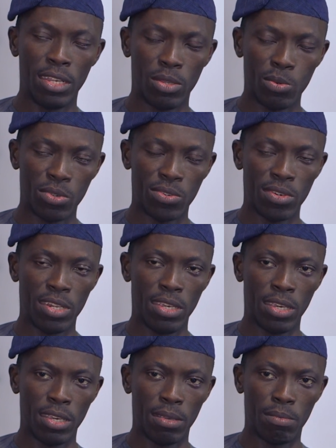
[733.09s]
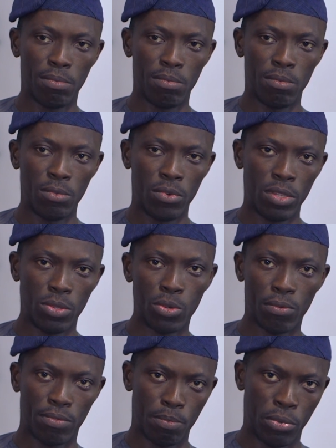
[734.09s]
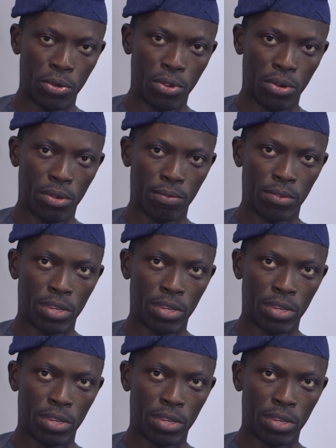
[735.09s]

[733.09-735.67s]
It was really a really tough period of